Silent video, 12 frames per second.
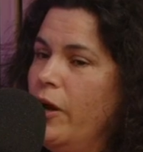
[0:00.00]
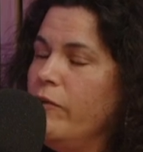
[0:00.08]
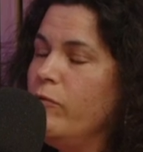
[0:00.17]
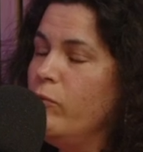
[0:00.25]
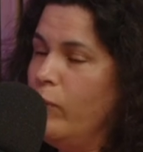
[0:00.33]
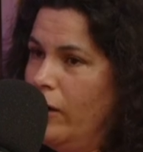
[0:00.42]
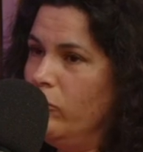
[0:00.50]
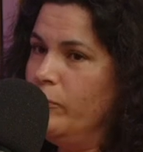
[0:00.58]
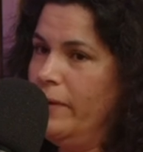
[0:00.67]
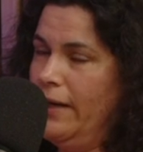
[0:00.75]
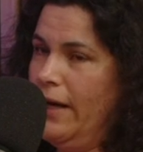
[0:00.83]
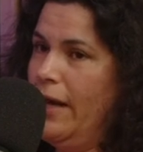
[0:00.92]

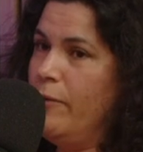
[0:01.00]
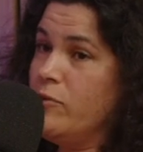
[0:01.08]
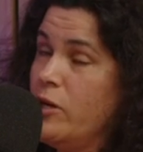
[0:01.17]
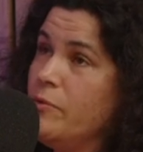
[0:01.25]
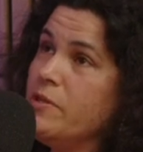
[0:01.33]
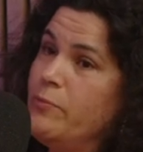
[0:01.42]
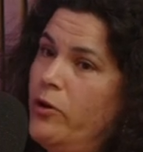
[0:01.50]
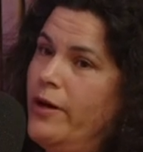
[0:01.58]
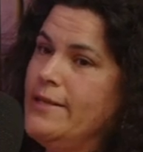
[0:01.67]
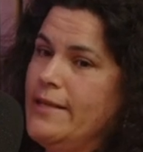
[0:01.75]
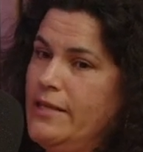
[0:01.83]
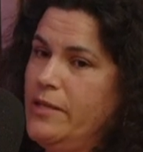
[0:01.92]
overwhelmingly, which I was
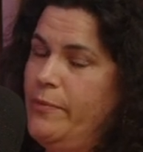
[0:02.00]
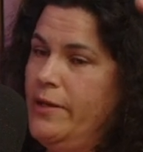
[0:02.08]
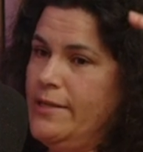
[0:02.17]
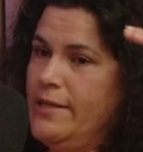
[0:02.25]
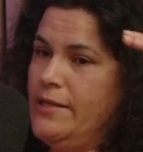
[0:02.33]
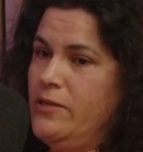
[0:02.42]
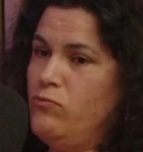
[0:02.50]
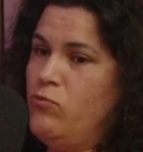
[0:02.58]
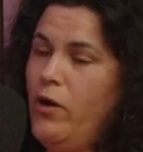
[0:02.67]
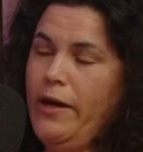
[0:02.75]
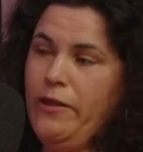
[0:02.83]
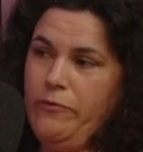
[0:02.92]
surprised actually, because this is
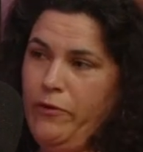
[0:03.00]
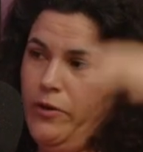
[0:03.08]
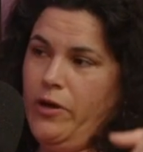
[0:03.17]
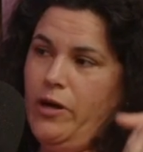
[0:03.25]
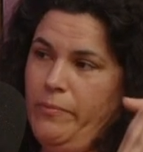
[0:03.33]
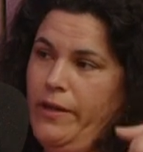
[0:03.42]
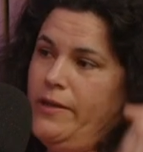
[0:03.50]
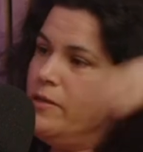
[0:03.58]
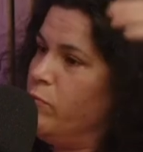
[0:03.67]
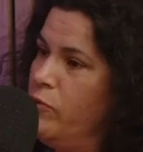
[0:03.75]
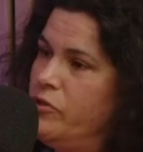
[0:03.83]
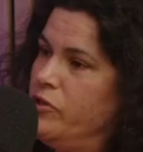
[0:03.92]
right through the company.
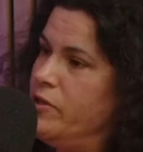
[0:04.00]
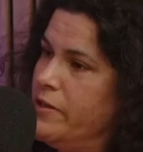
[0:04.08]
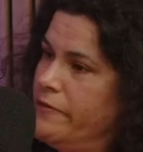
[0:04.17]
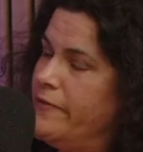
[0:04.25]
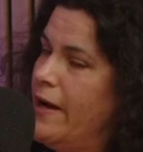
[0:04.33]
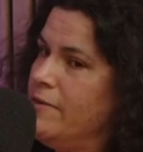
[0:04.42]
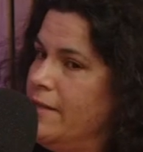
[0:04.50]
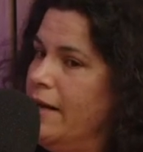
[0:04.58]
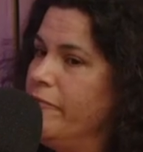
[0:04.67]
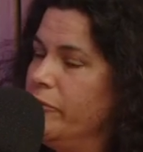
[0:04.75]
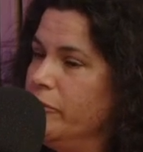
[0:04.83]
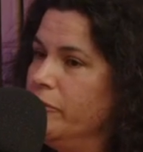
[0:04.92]
This wasn't just at founder
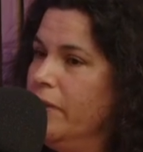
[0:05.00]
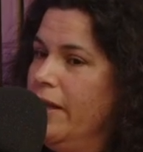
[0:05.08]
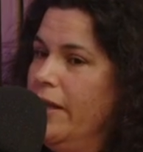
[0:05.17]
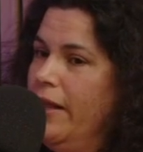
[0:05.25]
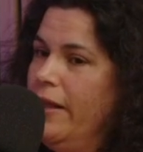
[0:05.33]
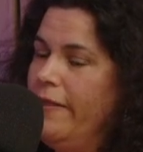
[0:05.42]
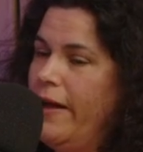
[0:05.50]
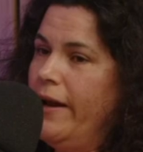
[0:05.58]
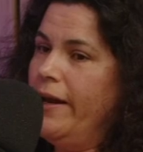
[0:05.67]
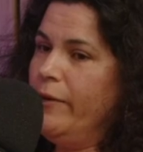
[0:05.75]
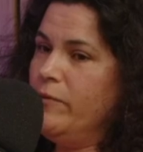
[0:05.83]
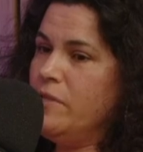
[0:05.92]
level,
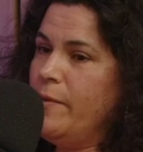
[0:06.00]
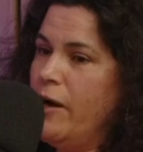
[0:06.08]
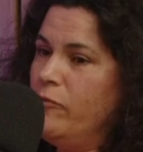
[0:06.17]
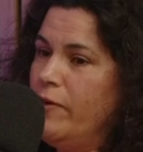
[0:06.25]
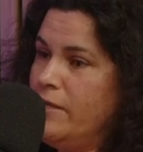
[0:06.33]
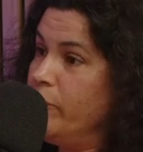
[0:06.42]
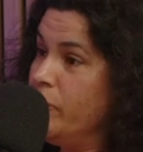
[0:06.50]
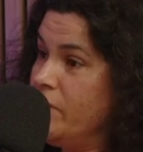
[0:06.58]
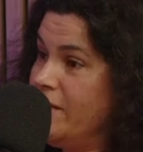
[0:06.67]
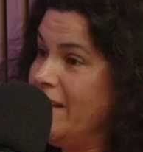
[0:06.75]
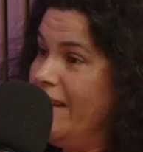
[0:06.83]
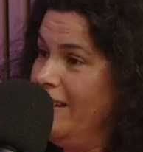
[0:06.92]
that it was about
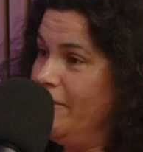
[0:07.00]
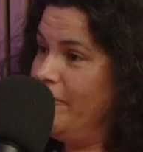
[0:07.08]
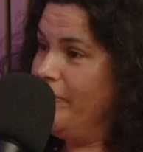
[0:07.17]
reciprocity